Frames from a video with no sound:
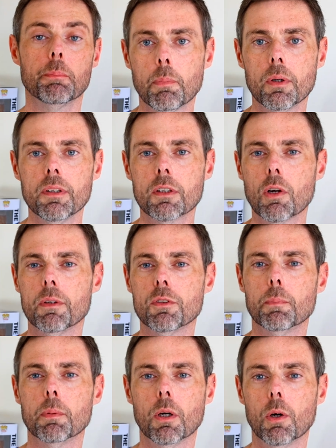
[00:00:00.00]
Put in the comments
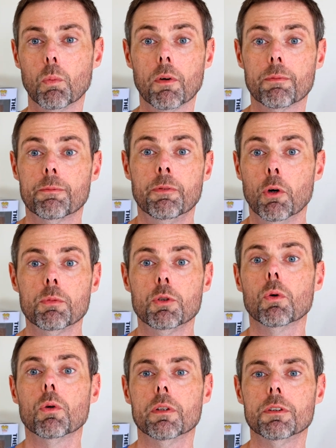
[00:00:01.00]
below what films
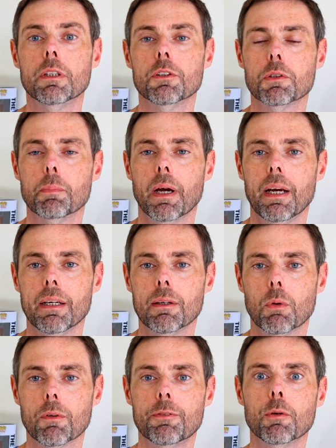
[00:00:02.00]
you're anticipating,
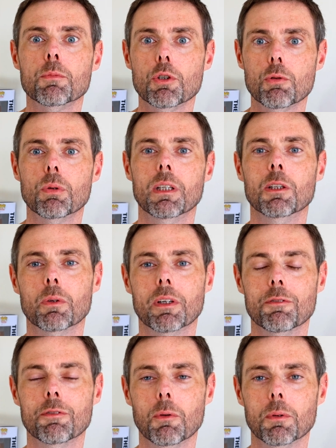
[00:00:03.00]
what films you're really
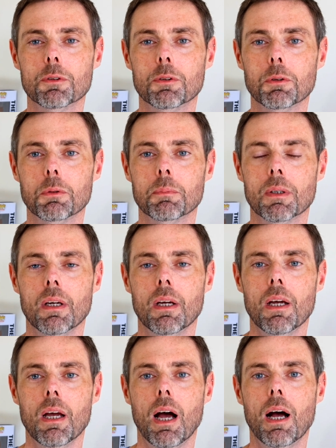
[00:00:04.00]
looking forward
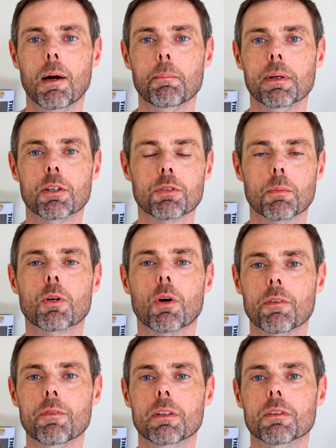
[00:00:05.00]
to, because I'm
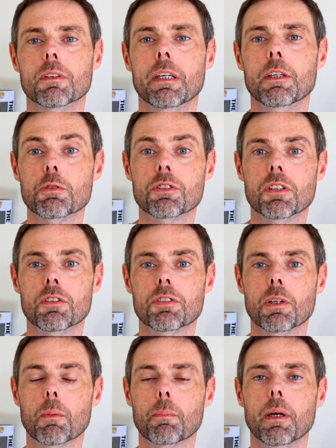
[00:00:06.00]
kind of interested to
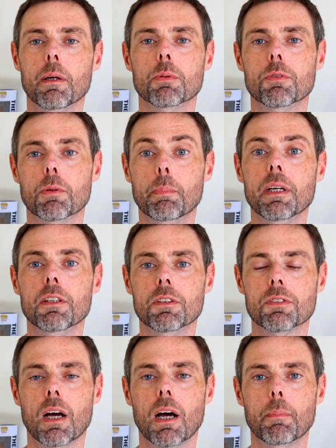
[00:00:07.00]
see what people's
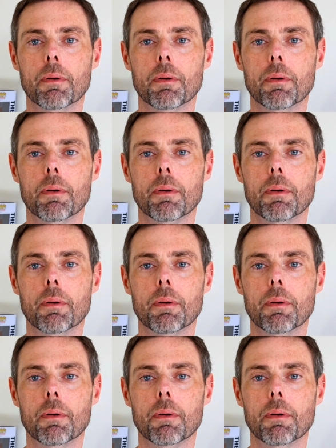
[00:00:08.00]
opinions are.